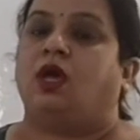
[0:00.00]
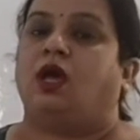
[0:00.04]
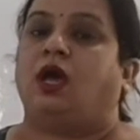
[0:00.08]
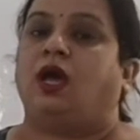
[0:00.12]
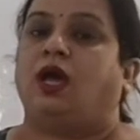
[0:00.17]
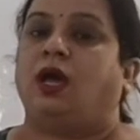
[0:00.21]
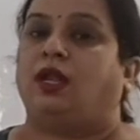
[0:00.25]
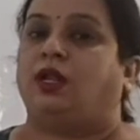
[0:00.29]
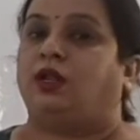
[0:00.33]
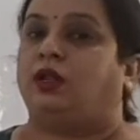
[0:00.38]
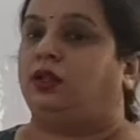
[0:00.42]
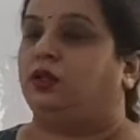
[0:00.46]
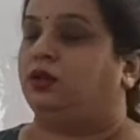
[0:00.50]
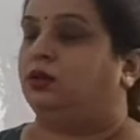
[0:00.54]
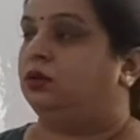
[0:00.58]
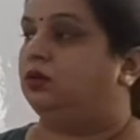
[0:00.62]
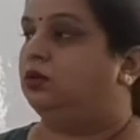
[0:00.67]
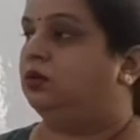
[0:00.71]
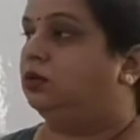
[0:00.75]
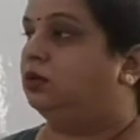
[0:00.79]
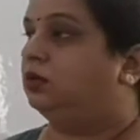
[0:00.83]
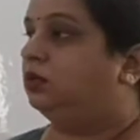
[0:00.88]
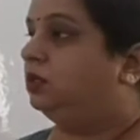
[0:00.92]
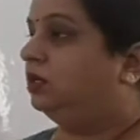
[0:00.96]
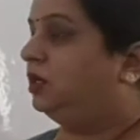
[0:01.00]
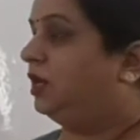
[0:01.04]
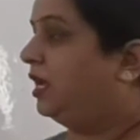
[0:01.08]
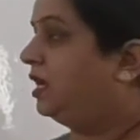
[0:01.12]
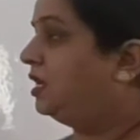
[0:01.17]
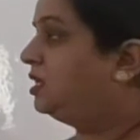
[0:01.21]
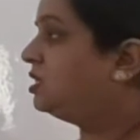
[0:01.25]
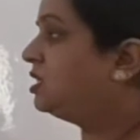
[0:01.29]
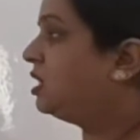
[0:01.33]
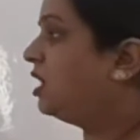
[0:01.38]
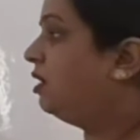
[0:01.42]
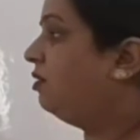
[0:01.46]
And
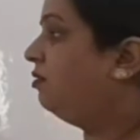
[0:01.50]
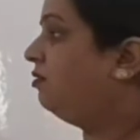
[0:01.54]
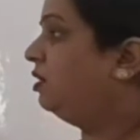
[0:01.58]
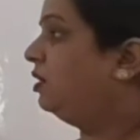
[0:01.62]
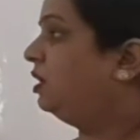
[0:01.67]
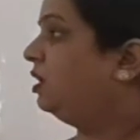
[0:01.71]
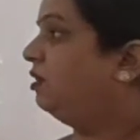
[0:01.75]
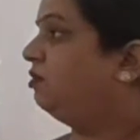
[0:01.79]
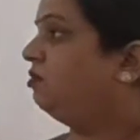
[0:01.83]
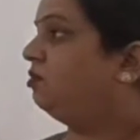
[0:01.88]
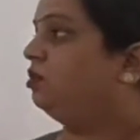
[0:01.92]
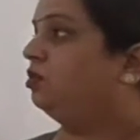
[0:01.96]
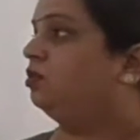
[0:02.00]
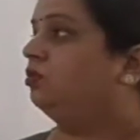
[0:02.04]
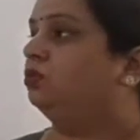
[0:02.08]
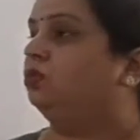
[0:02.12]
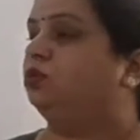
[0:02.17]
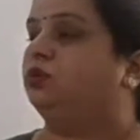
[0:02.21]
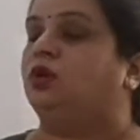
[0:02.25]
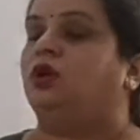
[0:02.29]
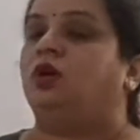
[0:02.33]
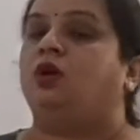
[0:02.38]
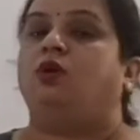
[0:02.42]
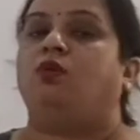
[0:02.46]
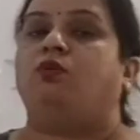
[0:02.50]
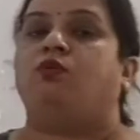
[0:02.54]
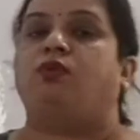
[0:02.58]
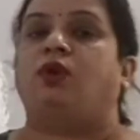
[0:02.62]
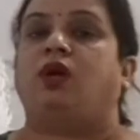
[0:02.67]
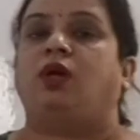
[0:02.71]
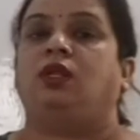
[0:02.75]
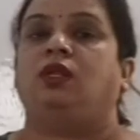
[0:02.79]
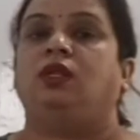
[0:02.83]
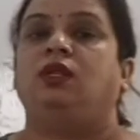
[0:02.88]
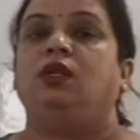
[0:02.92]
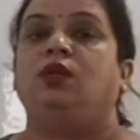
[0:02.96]
next I will give you
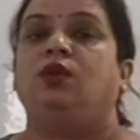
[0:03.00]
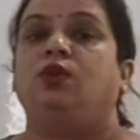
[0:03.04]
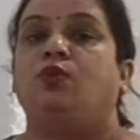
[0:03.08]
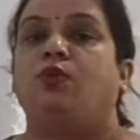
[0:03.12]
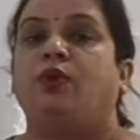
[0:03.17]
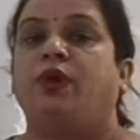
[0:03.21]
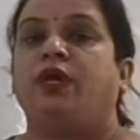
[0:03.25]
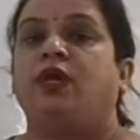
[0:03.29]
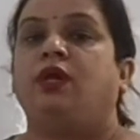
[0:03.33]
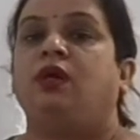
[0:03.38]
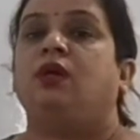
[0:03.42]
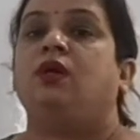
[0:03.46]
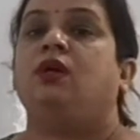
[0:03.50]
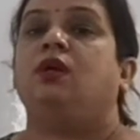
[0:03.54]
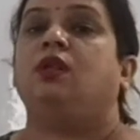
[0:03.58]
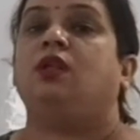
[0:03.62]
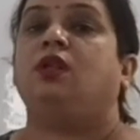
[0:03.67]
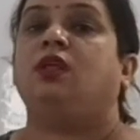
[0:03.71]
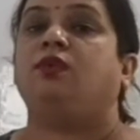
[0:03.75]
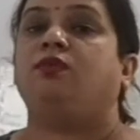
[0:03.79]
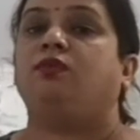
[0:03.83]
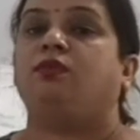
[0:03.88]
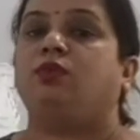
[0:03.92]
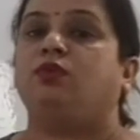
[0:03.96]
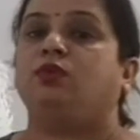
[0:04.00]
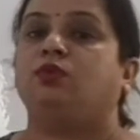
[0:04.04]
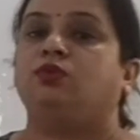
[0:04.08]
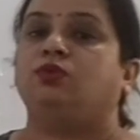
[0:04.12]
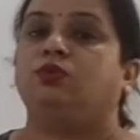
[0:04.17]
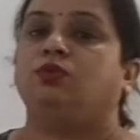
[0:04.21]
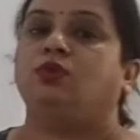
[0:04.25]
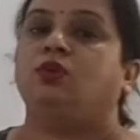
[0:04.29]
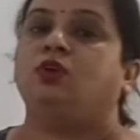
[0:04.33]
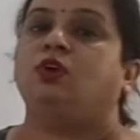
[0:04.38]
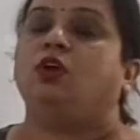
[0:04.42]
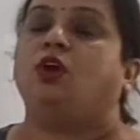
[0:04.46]
one quick
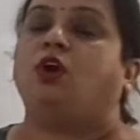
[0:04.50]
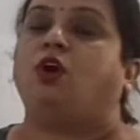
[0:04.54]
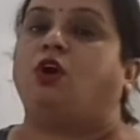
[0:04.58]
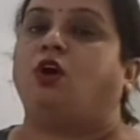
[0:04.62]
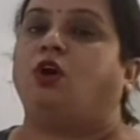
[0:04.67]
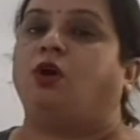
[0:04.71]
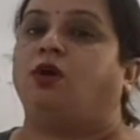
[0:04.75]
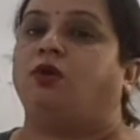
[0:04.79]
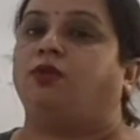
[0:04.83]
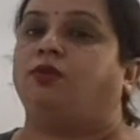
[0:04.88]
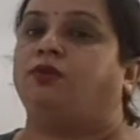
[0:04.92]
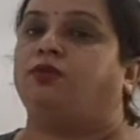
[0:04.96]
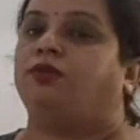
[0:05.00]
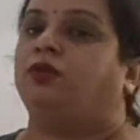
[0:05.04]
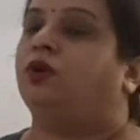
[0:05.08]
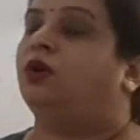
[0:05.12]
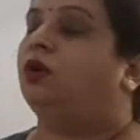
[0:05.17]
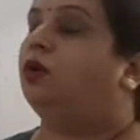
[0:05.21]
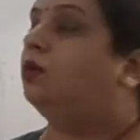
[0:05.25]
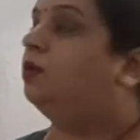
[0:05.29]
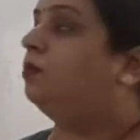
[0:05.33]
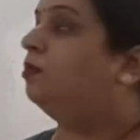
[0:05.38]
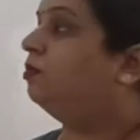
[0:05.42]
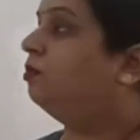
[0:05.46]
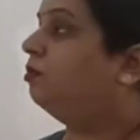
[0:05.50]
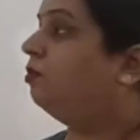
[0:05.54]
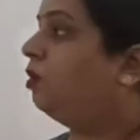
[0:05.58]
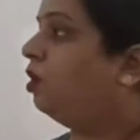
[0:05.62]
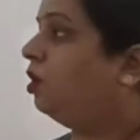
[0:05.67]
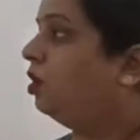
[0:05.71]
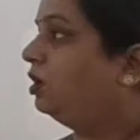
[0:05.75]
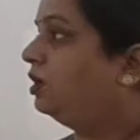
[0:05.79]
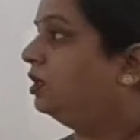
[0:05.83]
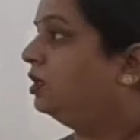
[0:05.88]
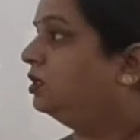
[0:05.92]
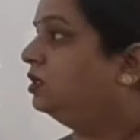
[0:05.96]
review of
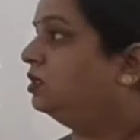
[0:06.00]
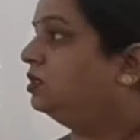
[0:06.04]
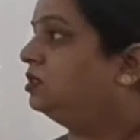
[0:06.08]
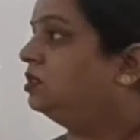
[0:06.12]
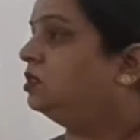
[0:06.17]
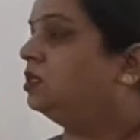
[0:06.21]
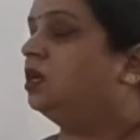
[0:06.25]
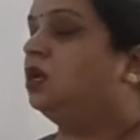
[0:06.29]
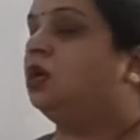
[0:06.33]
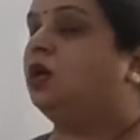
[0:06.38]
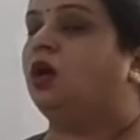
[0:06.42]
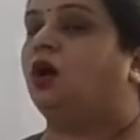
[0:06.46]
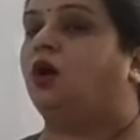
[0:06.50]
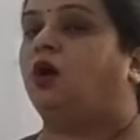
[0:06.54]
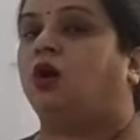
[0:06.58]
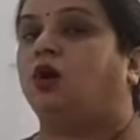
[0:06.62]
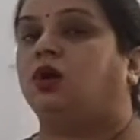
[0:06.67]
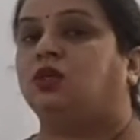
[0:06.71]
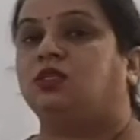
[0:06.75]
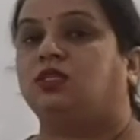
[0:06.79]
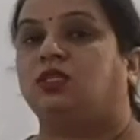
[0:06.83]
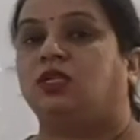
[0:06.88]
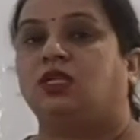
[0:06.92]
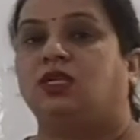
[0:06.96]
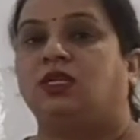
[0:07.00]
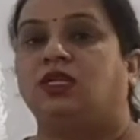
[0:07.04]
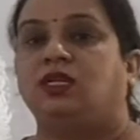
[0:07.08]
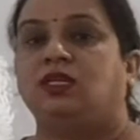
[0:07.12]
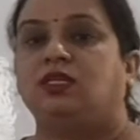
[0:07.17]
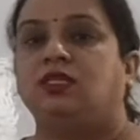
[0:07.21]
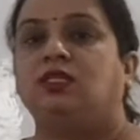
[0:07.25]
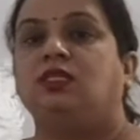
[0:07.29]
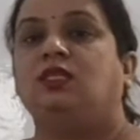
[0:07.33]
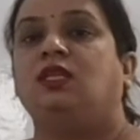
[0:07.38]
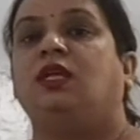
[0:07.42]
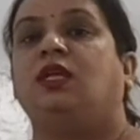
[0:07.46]
models,
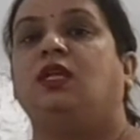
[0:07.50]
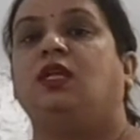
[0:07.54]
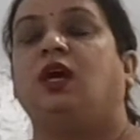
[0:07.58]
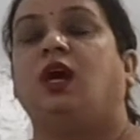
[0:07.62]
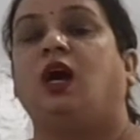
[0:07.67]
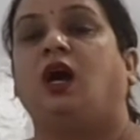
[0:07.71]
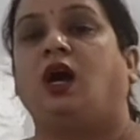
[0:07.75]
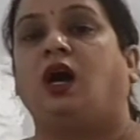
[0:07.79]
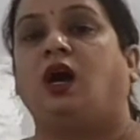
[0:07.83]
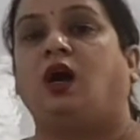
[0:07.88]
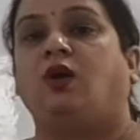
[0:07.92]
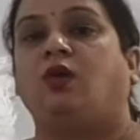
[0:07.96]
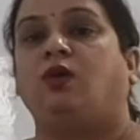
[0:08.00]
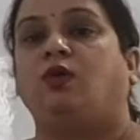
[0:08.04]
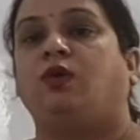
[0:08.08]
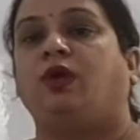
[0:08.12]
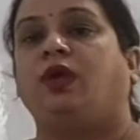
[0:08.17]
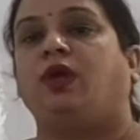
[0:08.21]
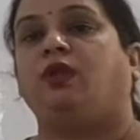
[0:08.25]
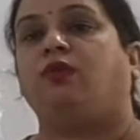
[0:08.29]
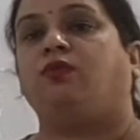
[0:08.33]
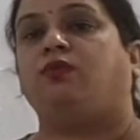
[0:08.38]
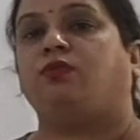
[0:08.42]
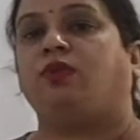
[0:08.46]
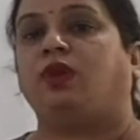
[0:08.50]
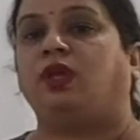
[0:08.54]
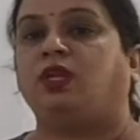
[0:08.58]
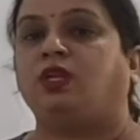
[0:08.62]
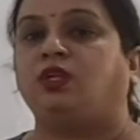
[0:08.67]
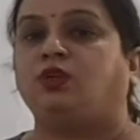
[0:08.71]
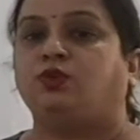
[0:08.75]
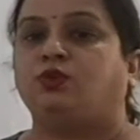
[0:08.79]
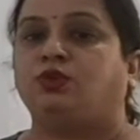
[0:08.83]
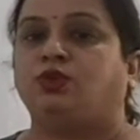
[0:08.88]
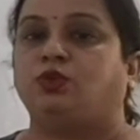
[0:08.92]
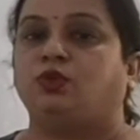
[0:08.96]
auxiliaries, that how and
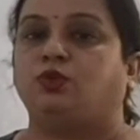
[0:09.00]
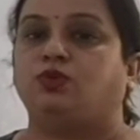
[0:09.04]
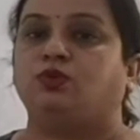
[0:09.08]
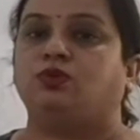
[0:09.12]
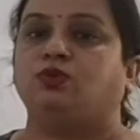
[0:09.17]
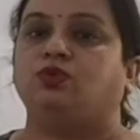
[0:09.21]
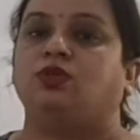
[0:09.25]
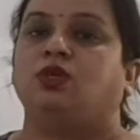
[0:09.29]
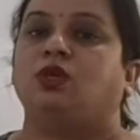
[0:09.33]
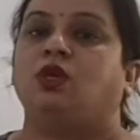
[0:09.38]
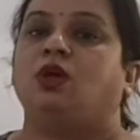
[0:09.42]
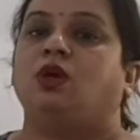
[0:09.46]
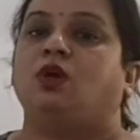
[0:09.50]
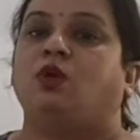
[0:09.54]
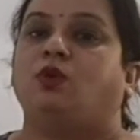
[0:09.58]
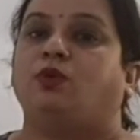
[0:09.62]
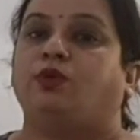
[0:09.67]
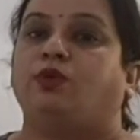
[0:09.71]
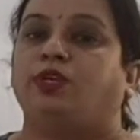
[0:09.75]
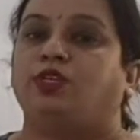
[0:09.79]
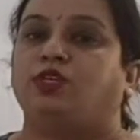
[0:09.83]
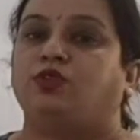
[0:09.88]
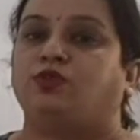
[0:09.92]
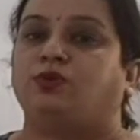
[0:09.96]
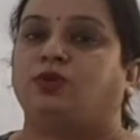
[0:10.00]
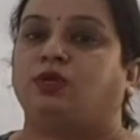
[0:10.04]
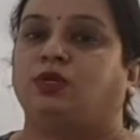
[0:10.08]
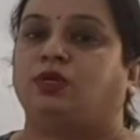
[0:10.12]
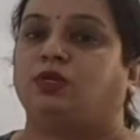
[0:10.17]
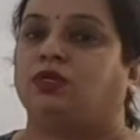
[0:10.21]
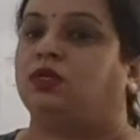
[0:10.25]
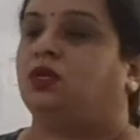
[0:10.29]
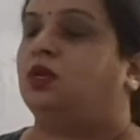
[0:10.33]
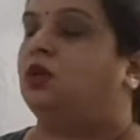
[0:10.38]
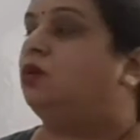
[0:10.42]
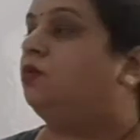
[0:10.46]
when to use which
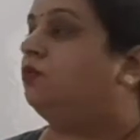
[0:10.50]
one.